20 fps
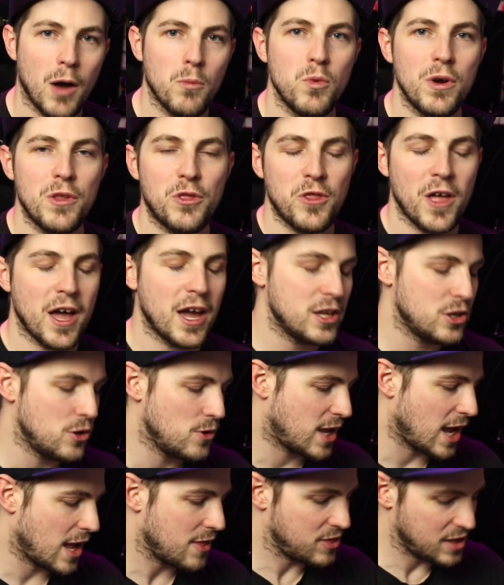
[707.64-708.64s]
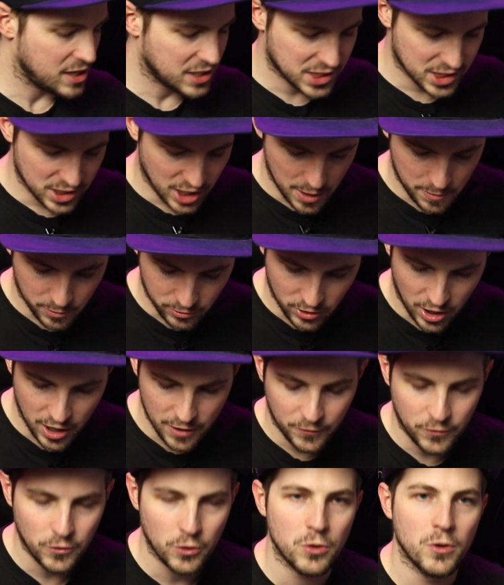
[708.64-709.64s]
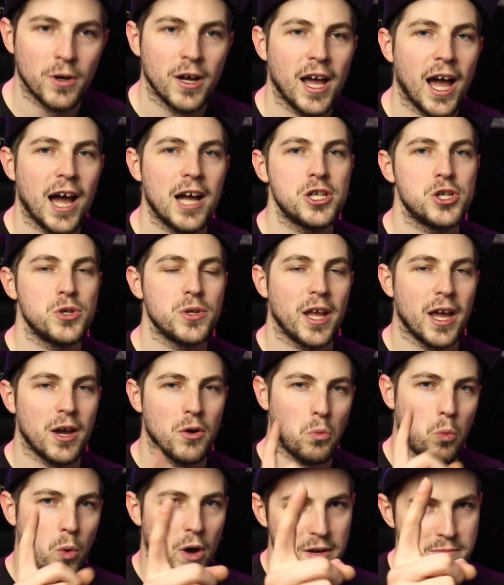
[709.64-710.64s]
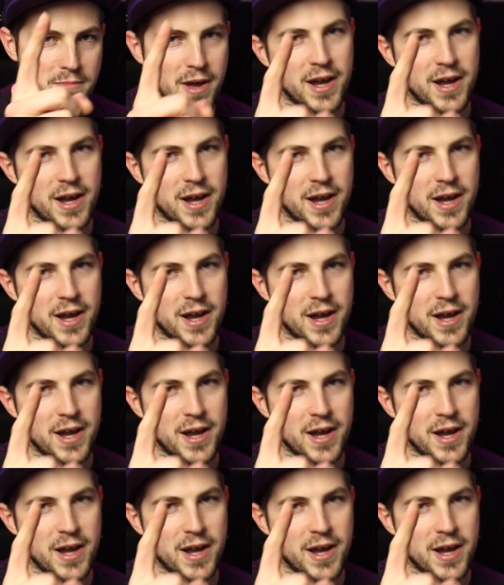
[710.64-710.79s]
And with that, you get the sniper rifle and you get one